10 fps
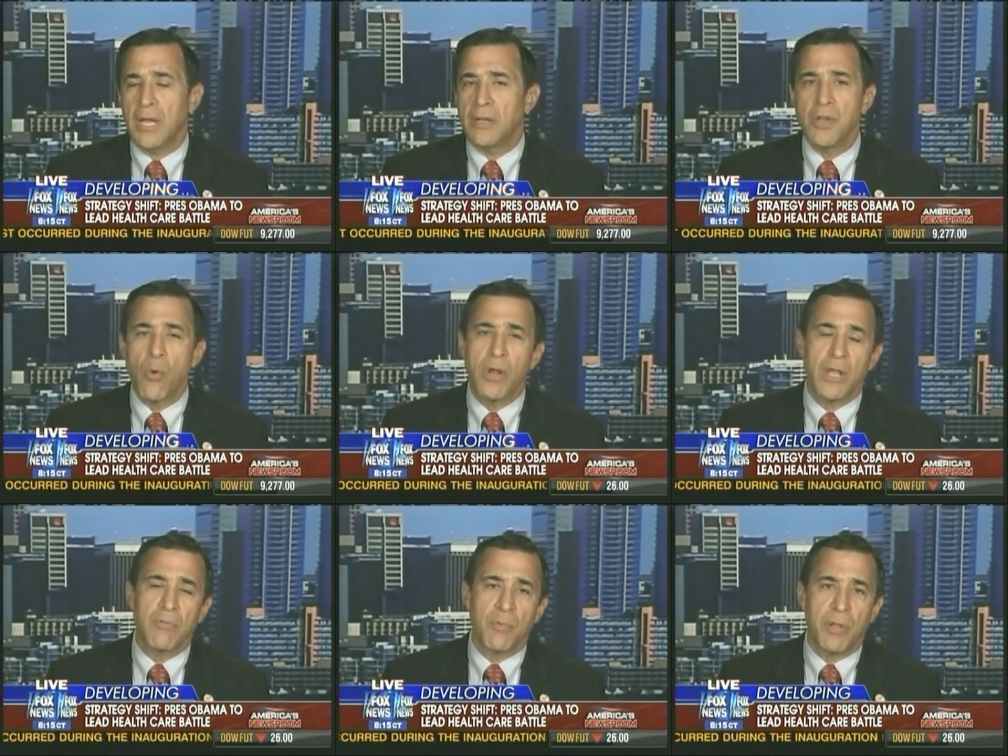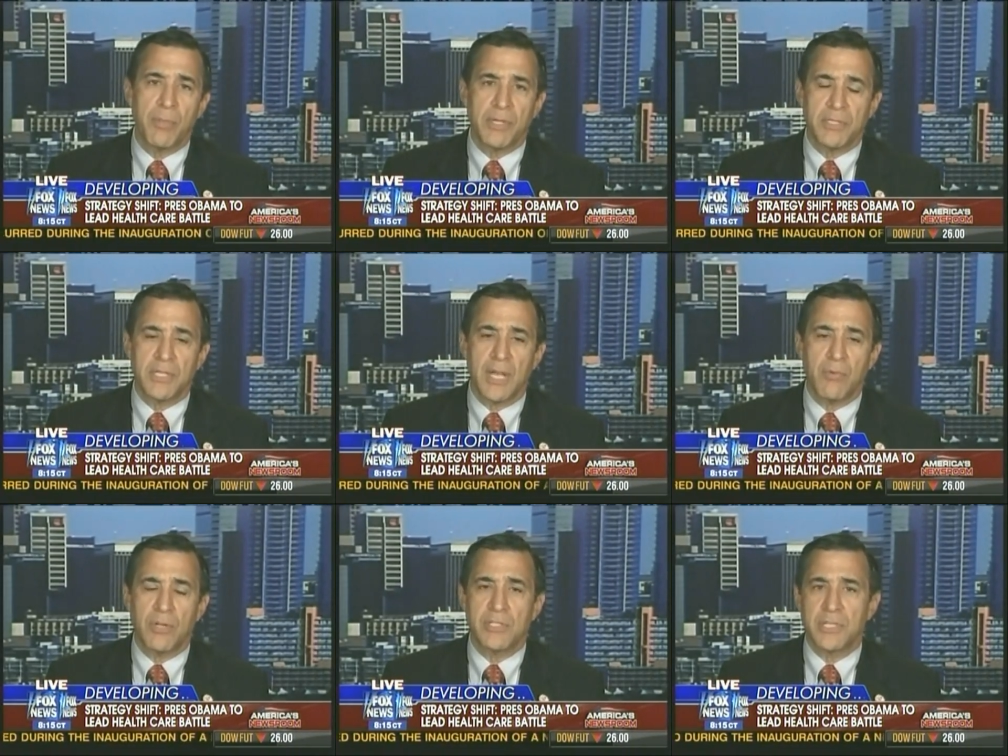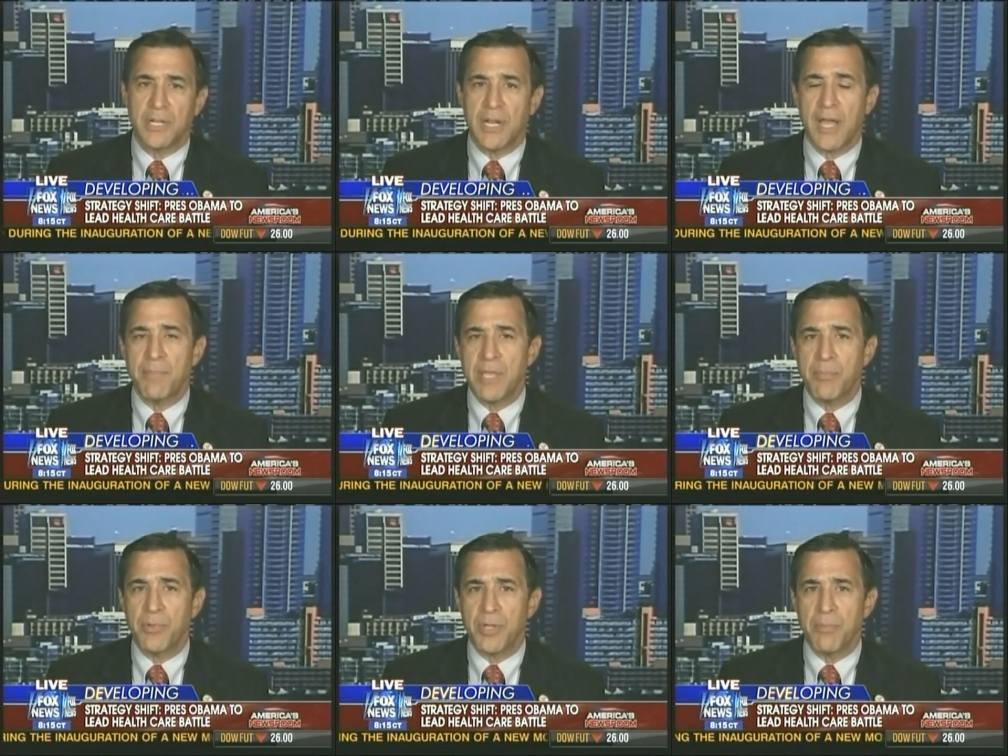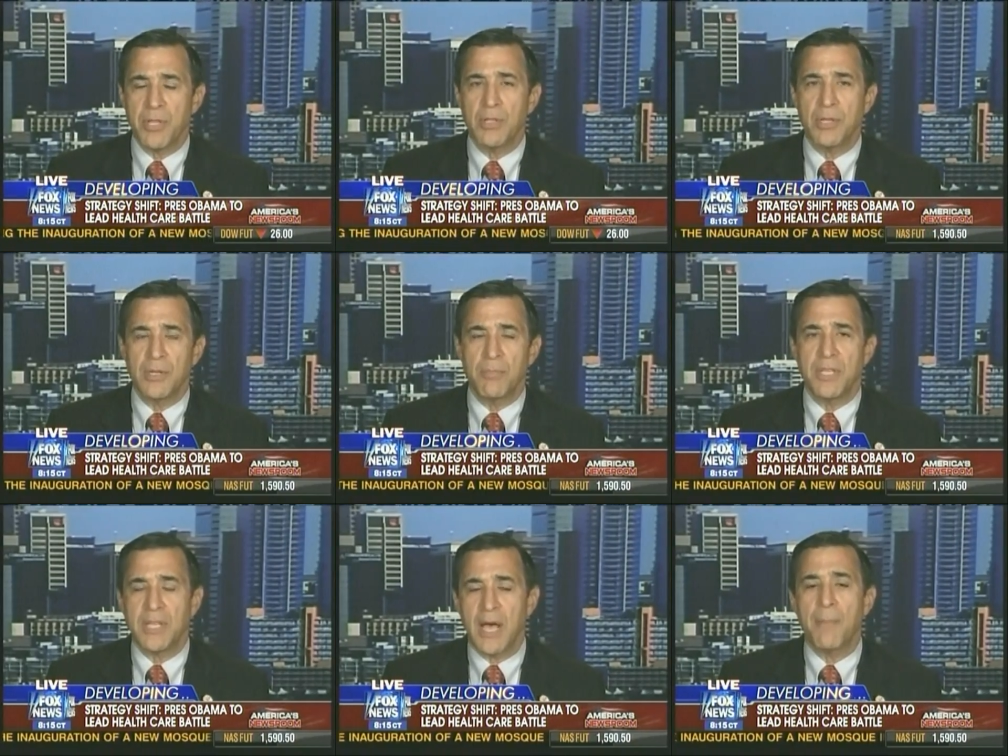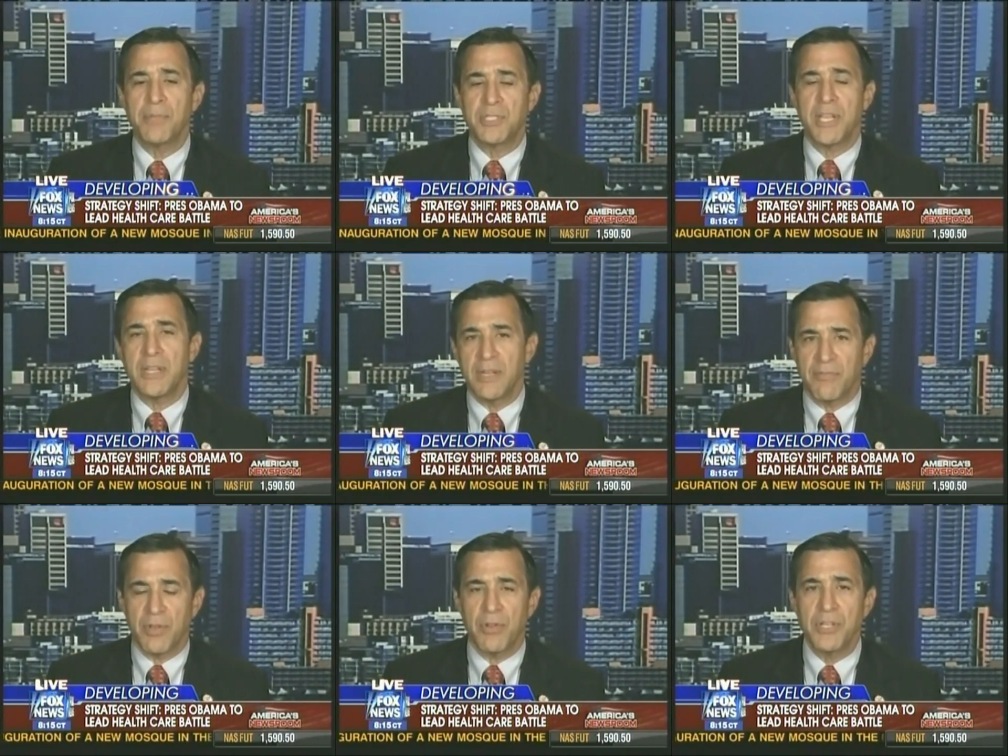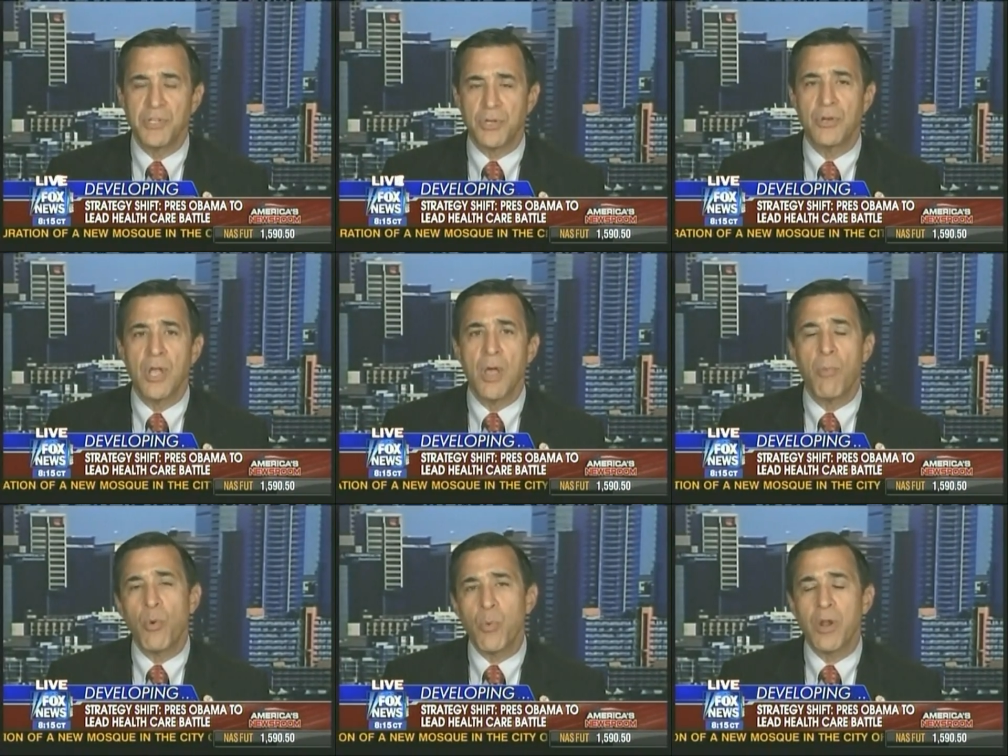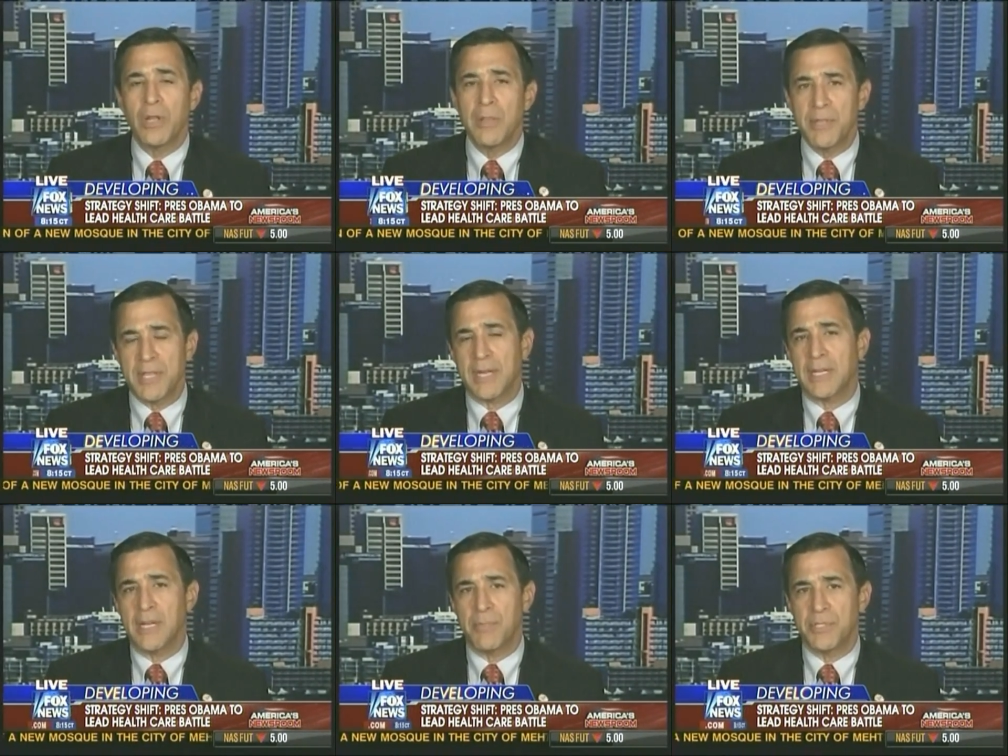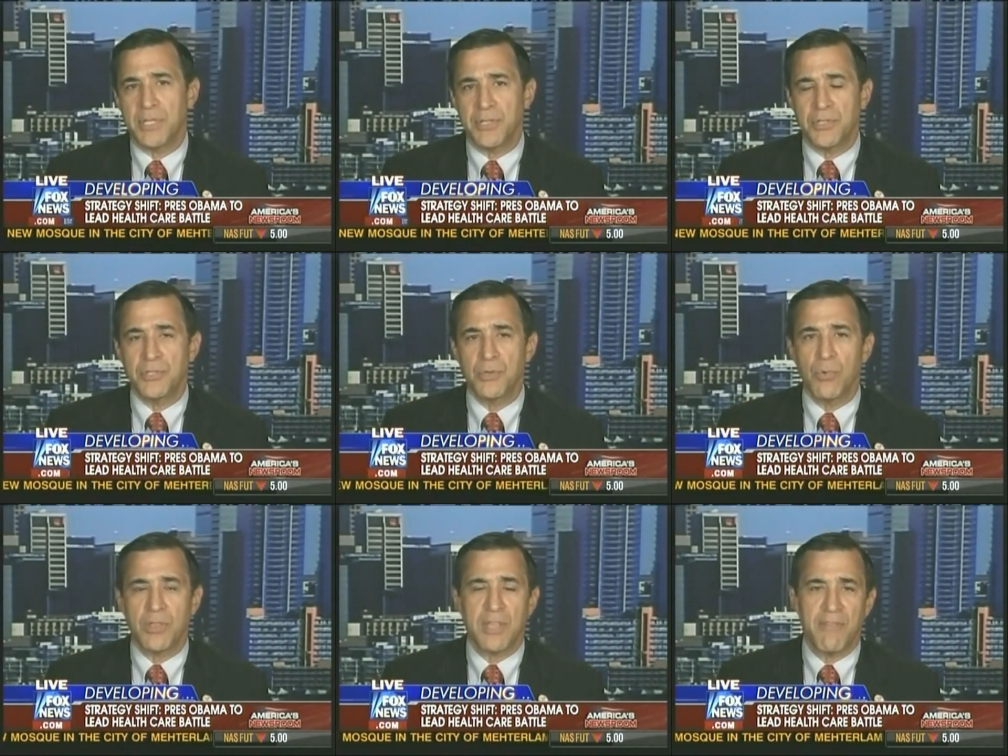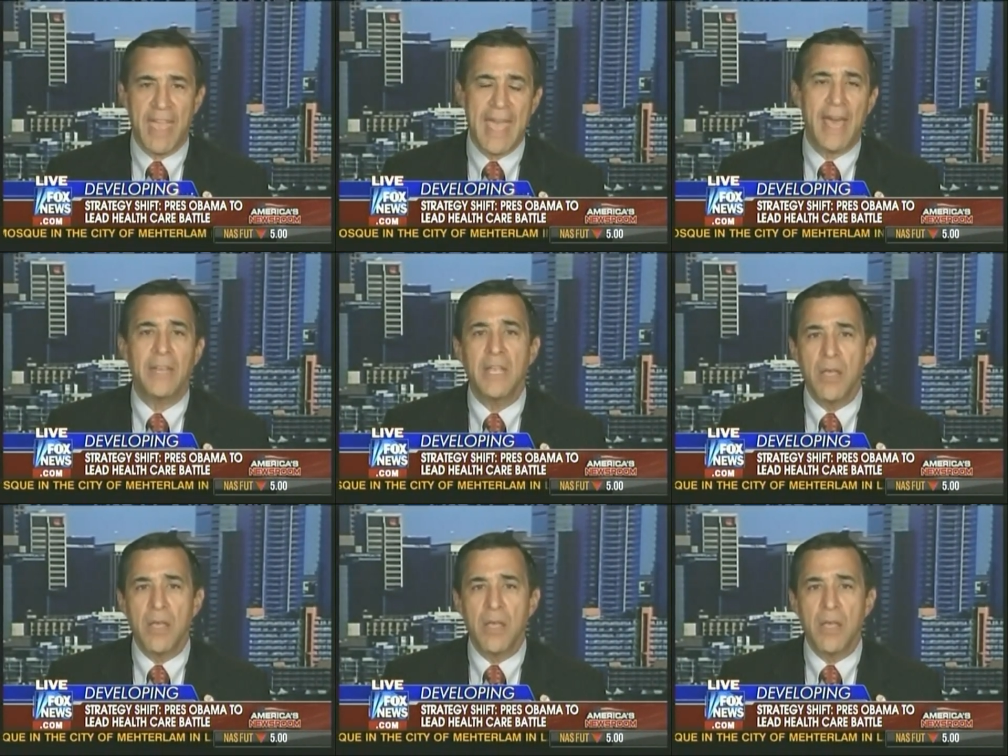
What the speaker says: No one on the Republican side wants to deny people the ability to be compensated if they're injured, but we want to limit that compensation to what they've had